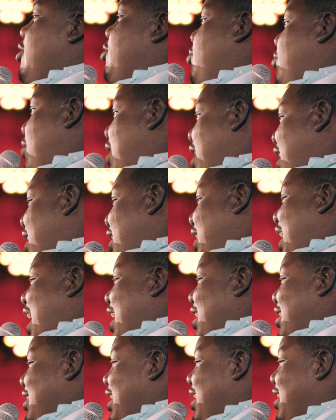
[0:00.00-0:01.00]
rain,
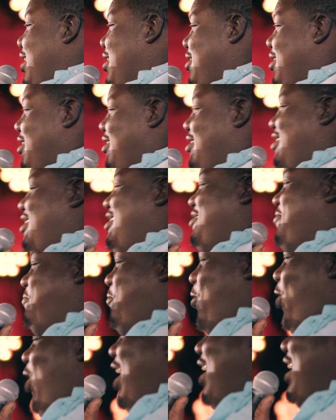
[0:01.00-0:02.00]
like, it's
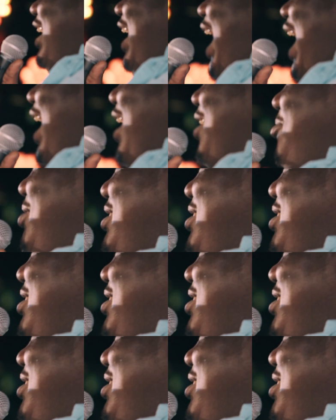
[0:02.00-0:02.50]
4 o'clock.